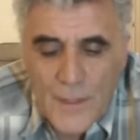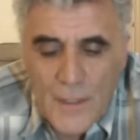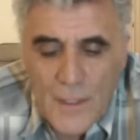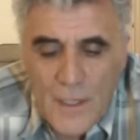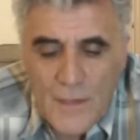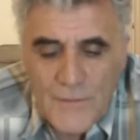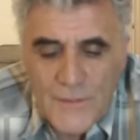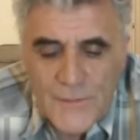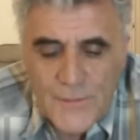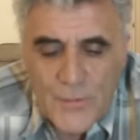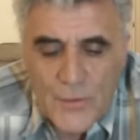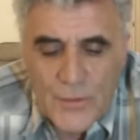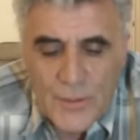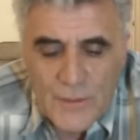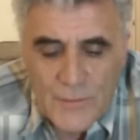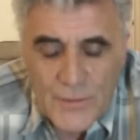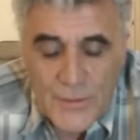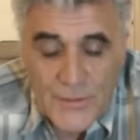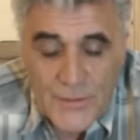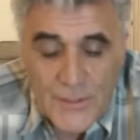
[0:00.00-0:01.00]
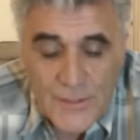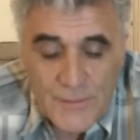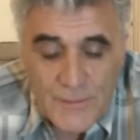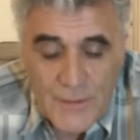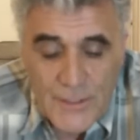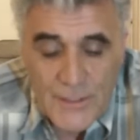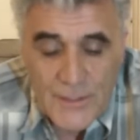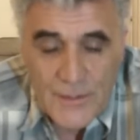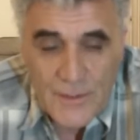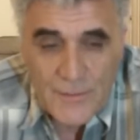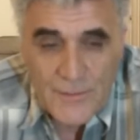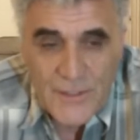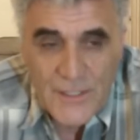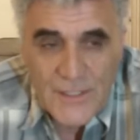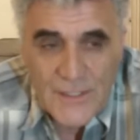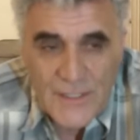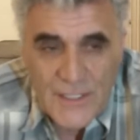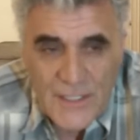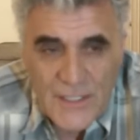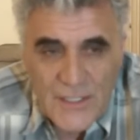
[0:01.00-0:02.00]
I've spoken about this many times. They
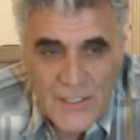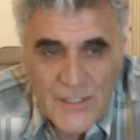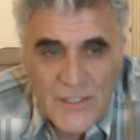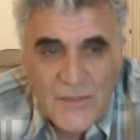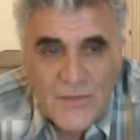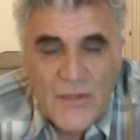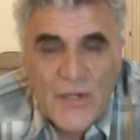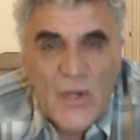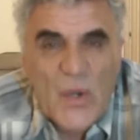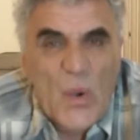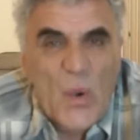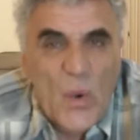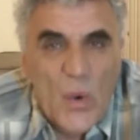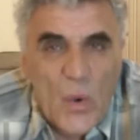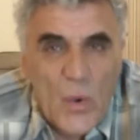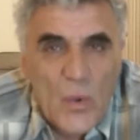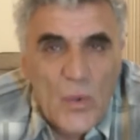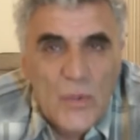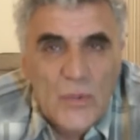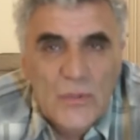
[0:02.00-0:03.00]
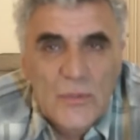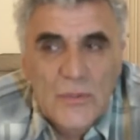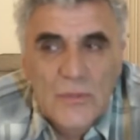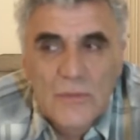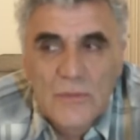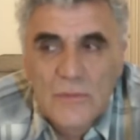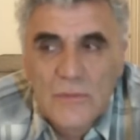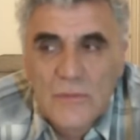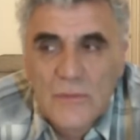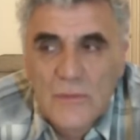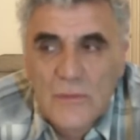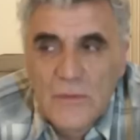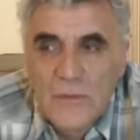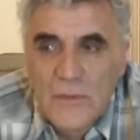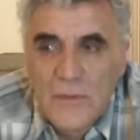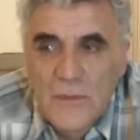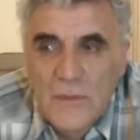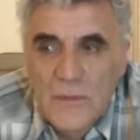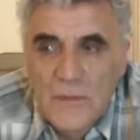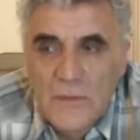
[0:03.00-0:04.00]
say this is very cold,
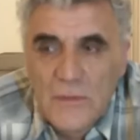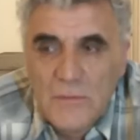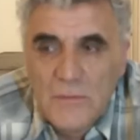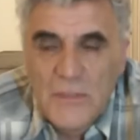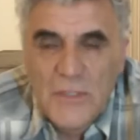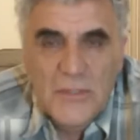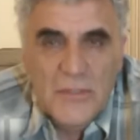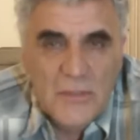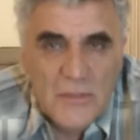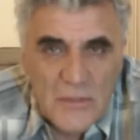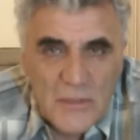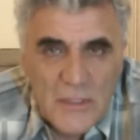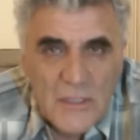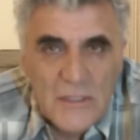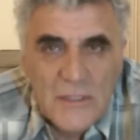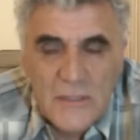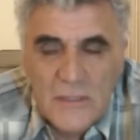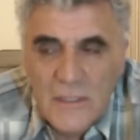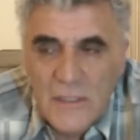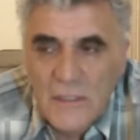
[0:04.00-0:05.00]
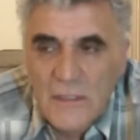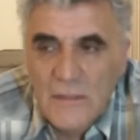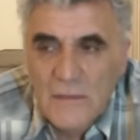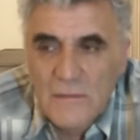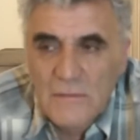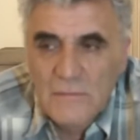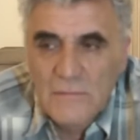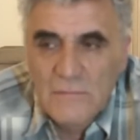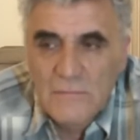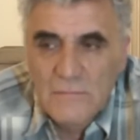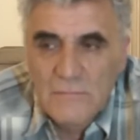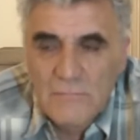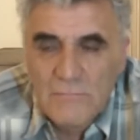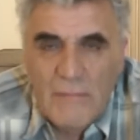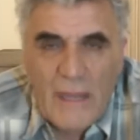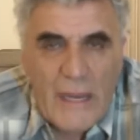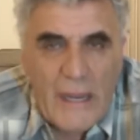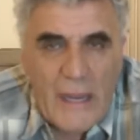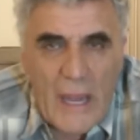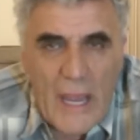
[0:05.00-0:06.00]
materialistic,
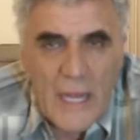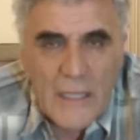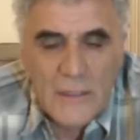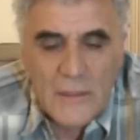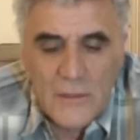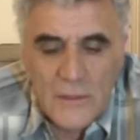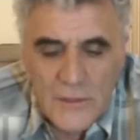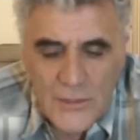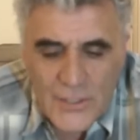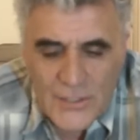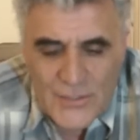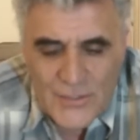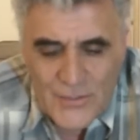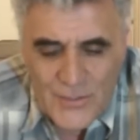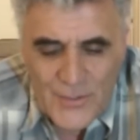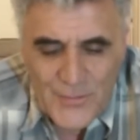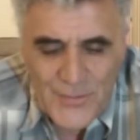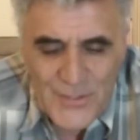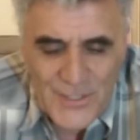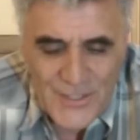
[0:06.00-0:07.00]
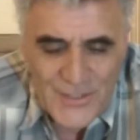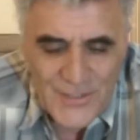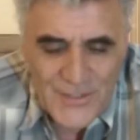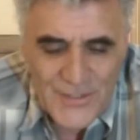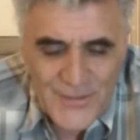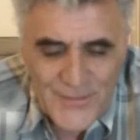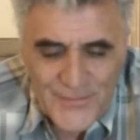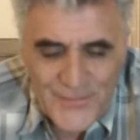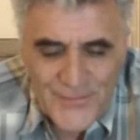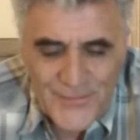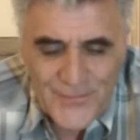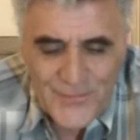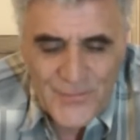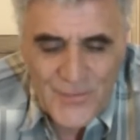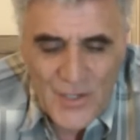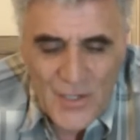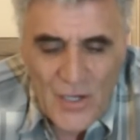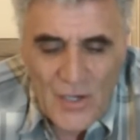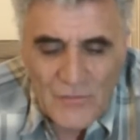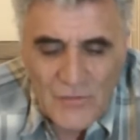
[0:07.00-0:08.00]
mechanical descriptions
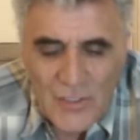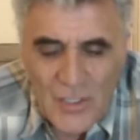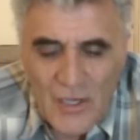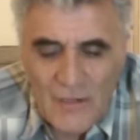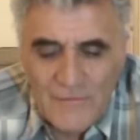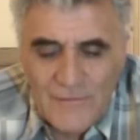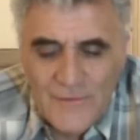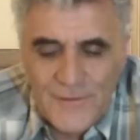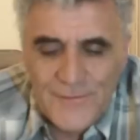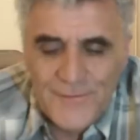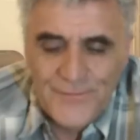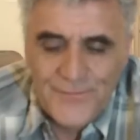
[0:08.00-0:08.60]
of love,